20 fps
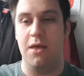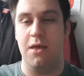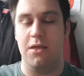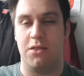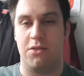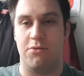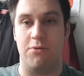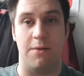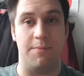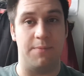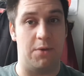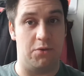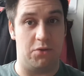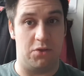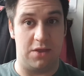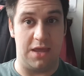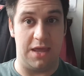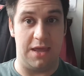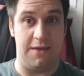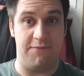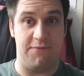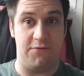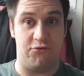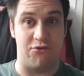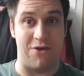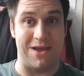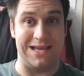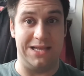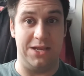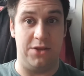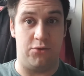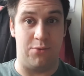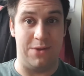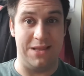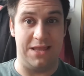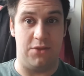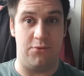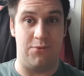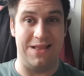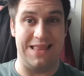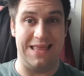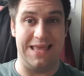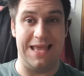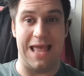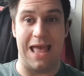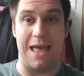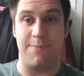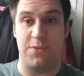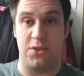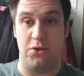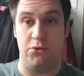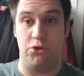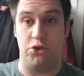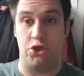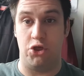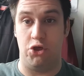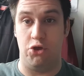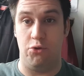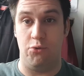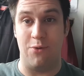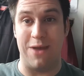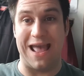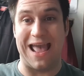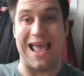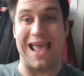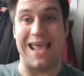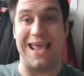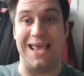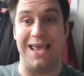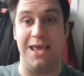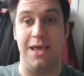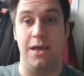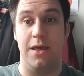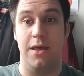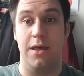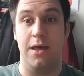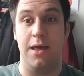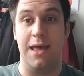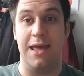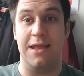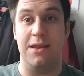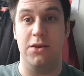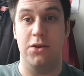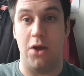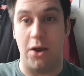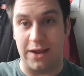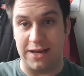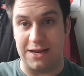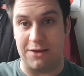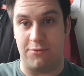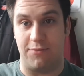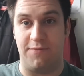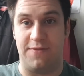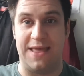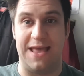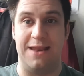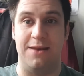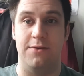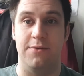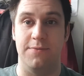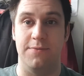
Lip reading: So I'm going to give Dracula 2020 Episode 2 a 9 out of 10.